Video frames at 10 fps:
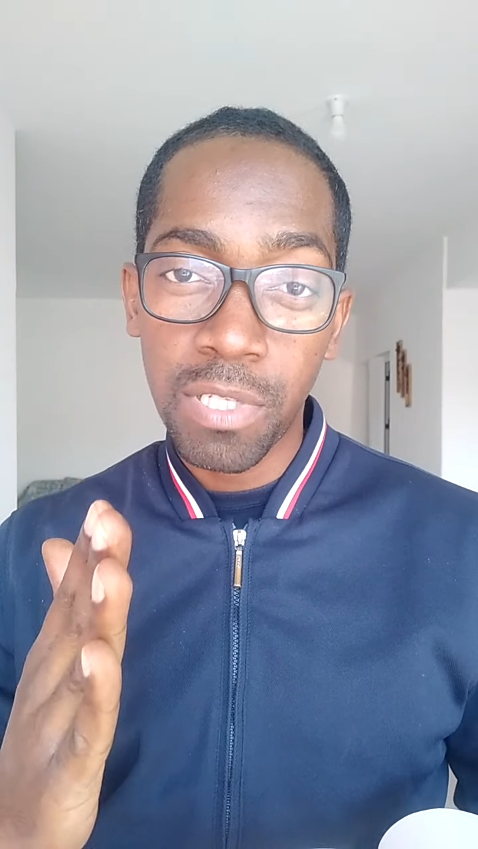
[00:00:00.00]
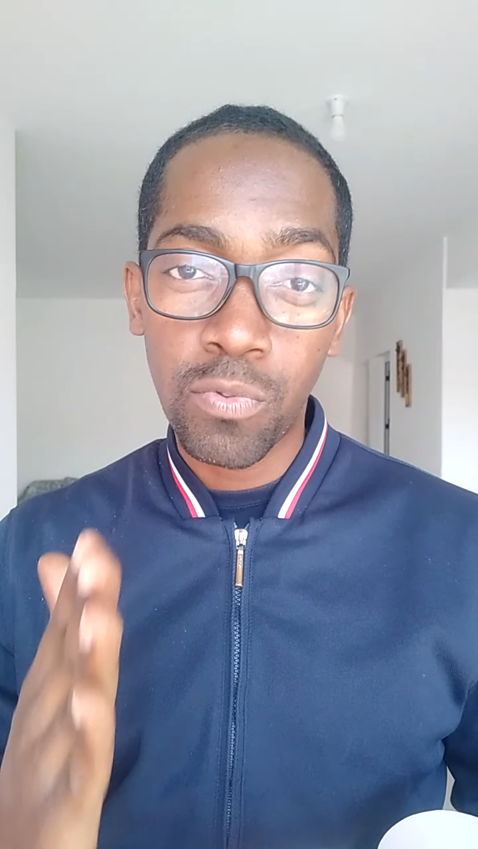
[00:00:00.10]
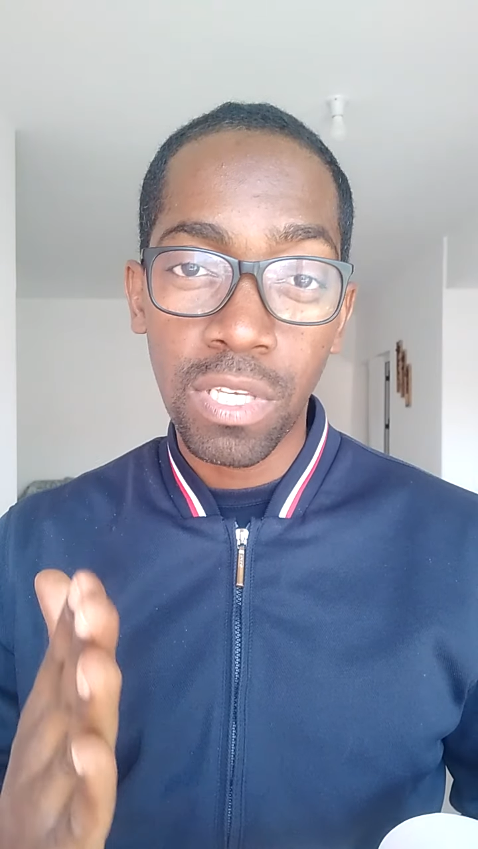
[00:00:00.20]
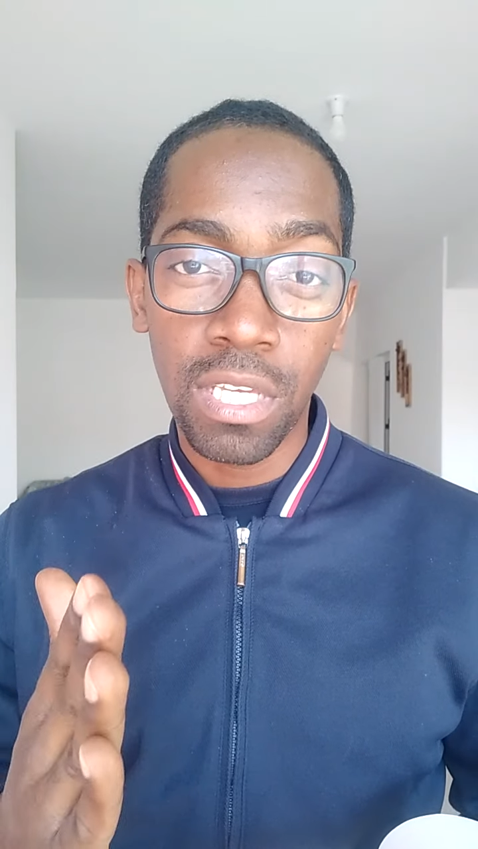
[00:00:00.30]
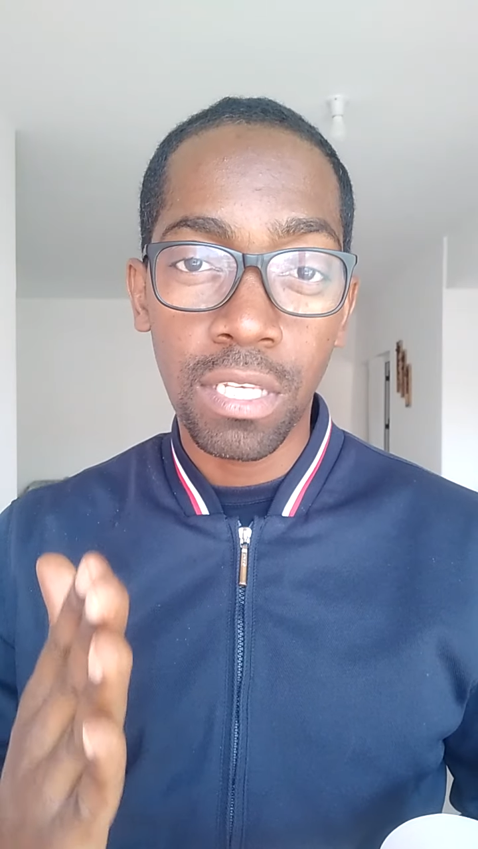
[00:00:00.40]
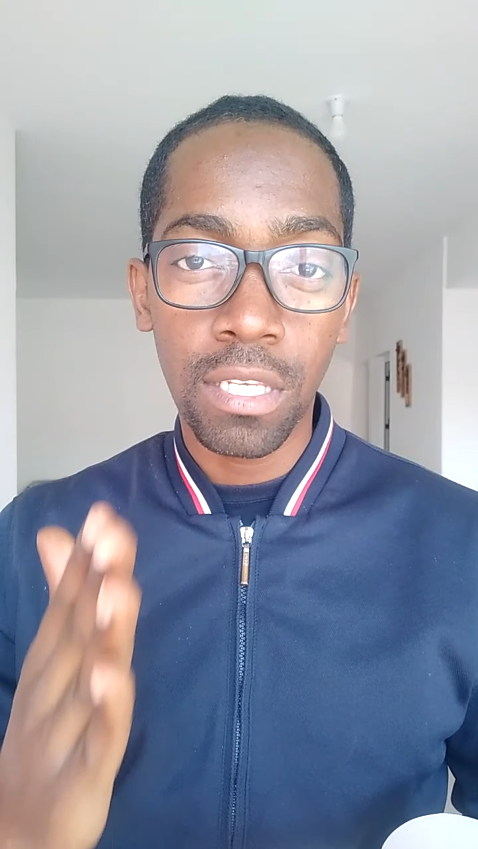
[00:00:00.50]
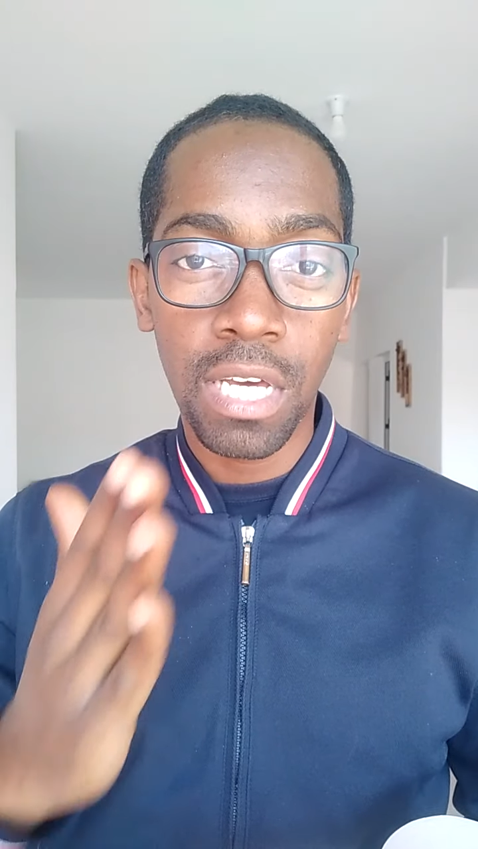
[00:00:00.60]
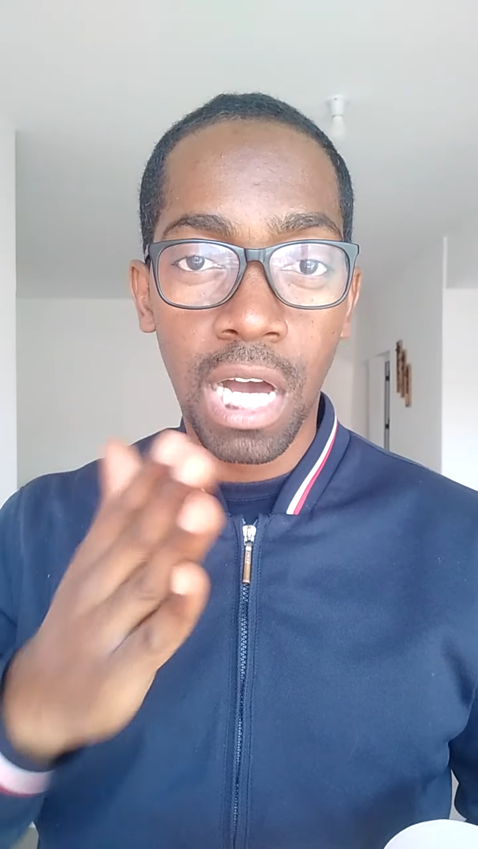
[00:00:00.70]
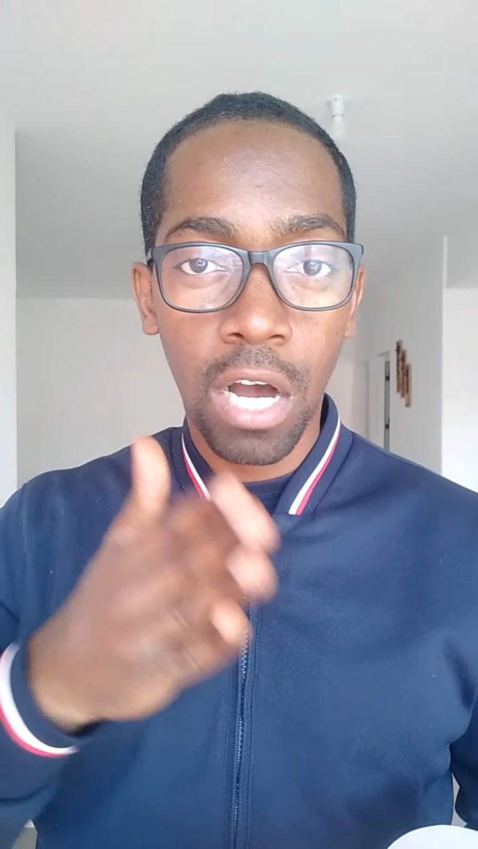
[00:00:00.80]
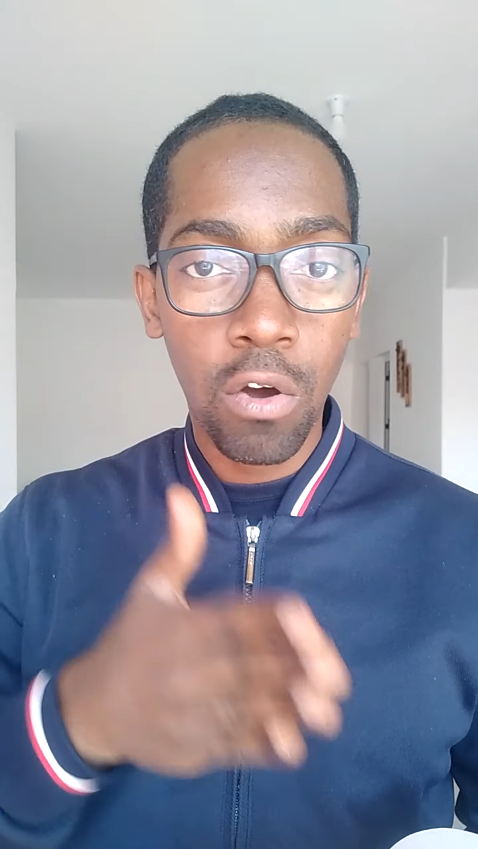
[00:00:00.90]

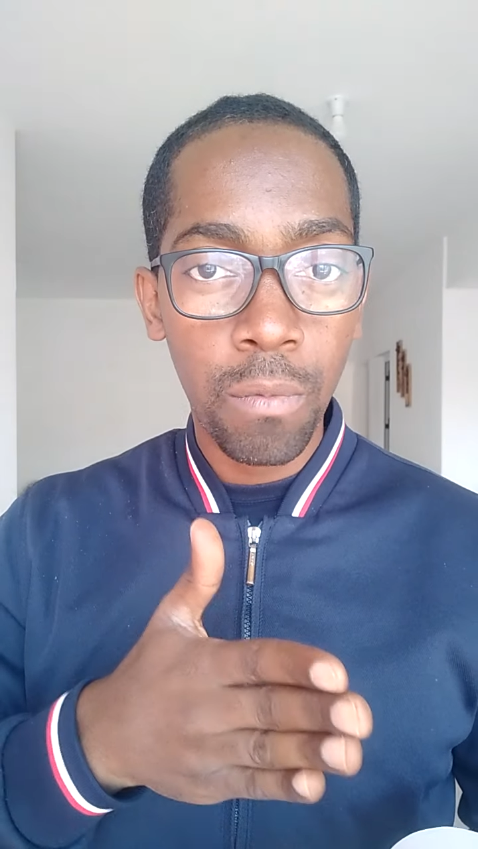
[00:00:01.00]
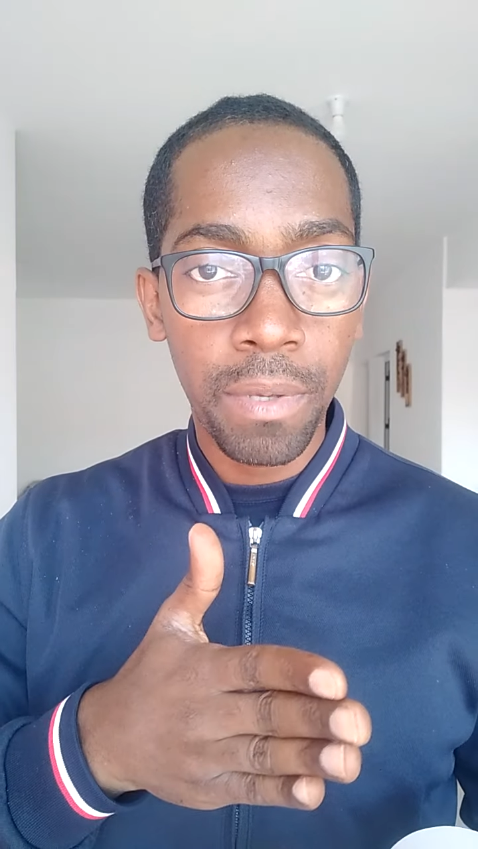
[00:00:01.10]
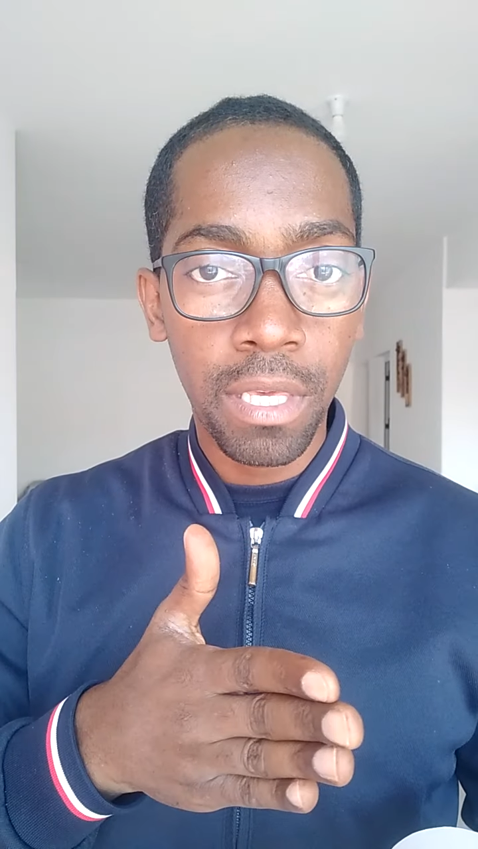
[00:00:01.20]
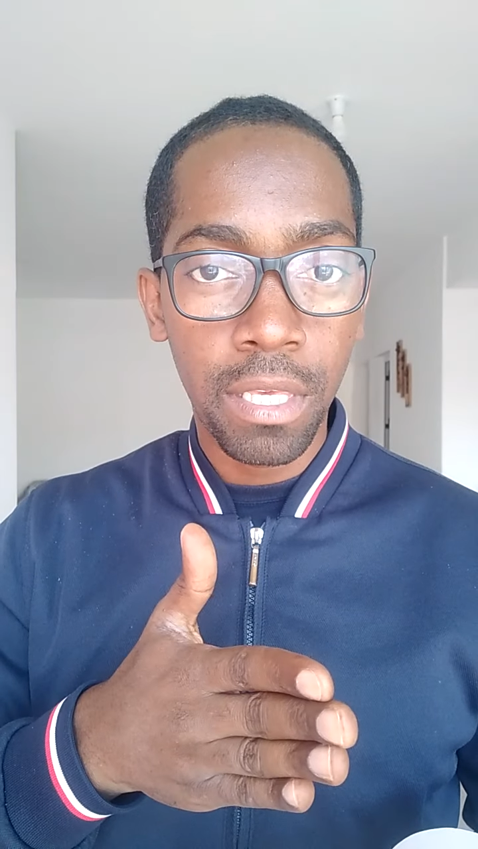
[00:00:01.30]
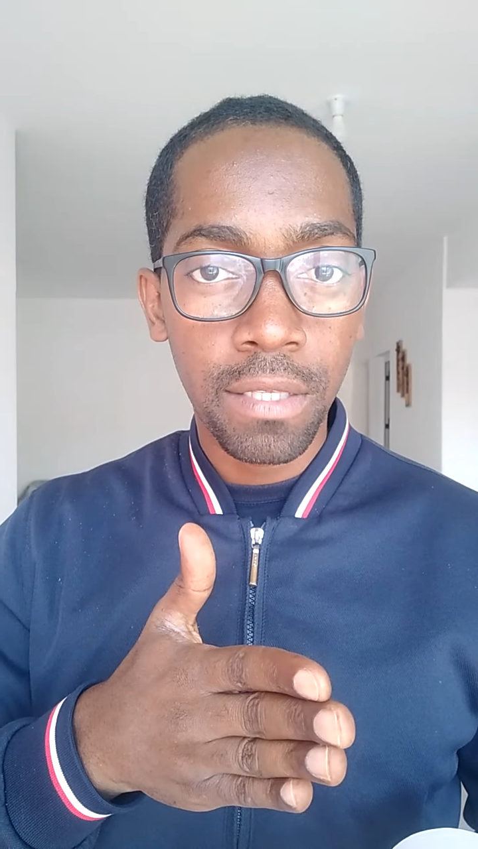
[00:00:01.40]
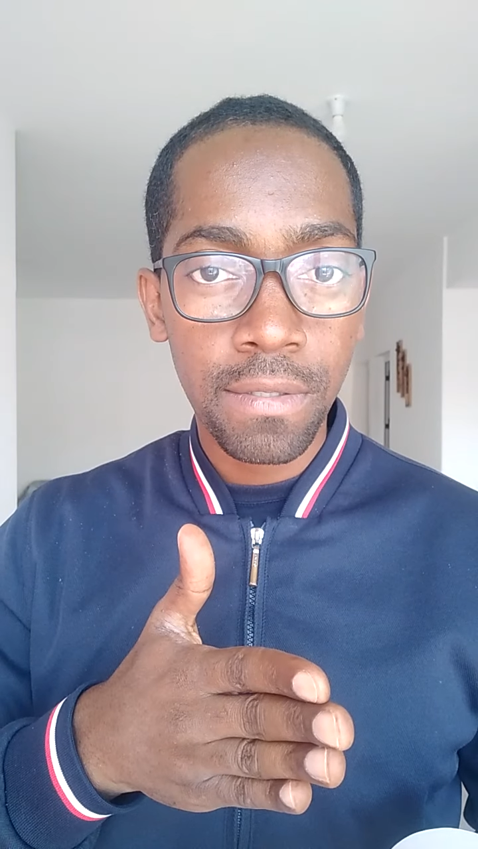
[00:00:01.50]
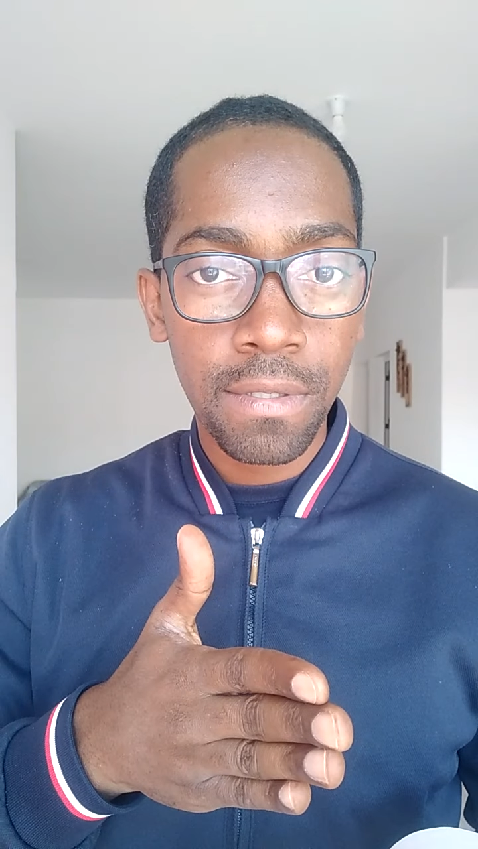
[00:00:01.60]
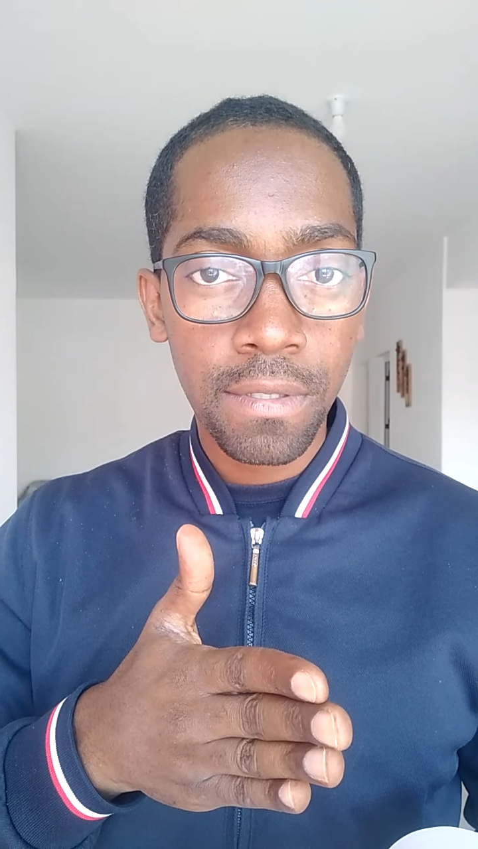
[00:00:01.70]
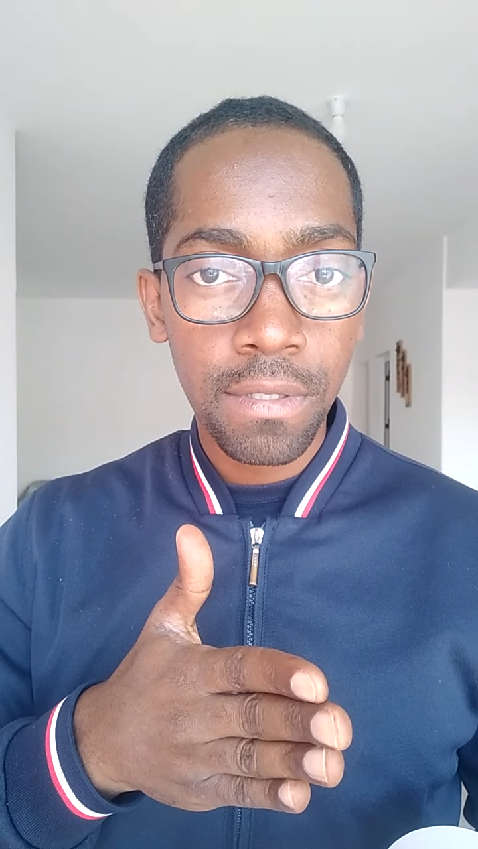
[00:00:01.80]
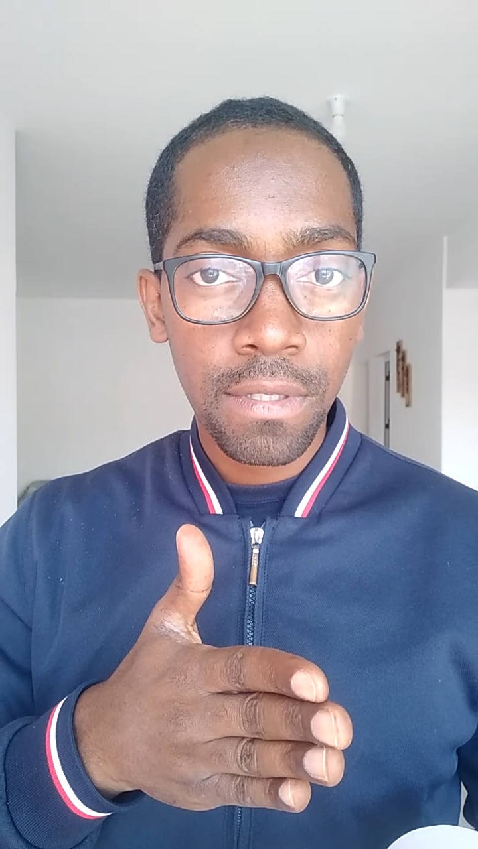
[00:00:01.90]
between
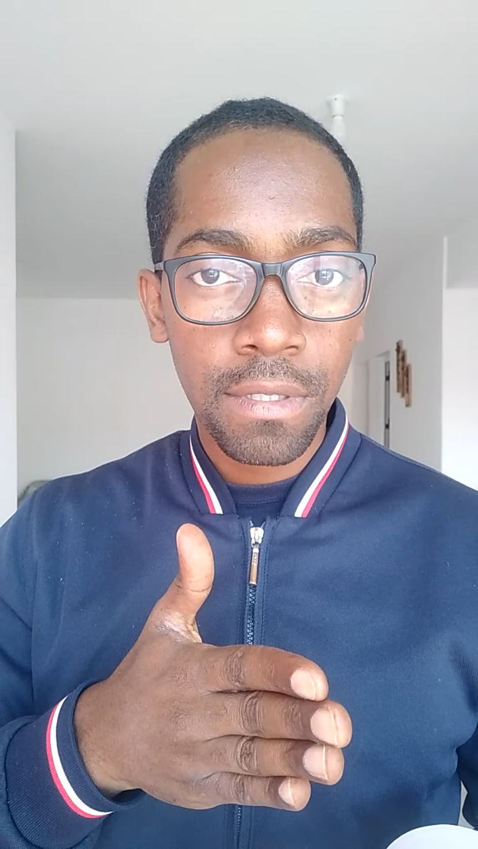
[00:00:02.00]
Obi's